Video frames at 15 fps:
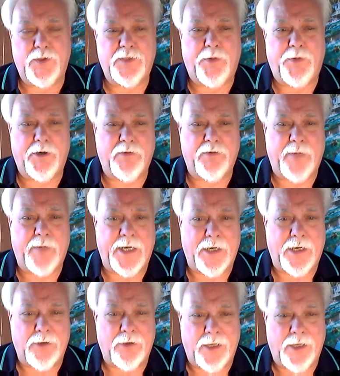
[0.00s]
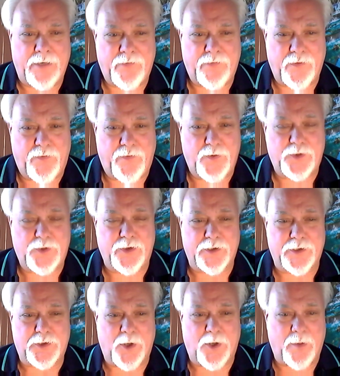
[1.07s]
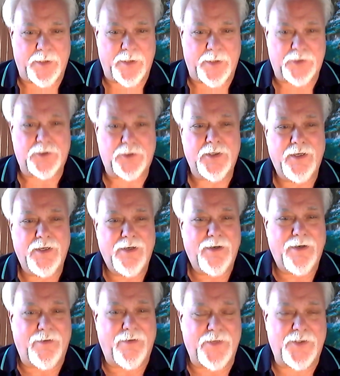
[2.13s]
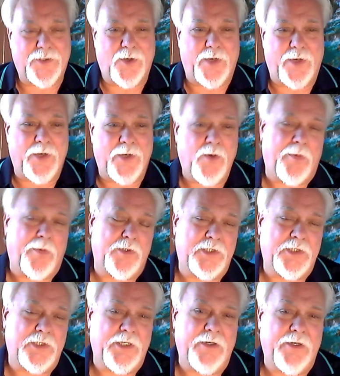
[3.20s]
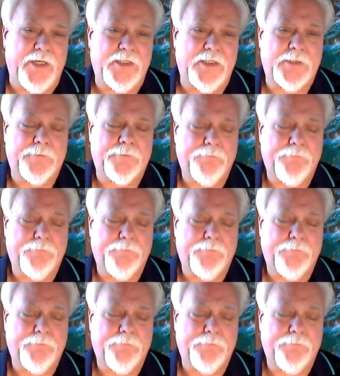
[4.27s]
It's part of my outline for future installments of the Tony Hooper series.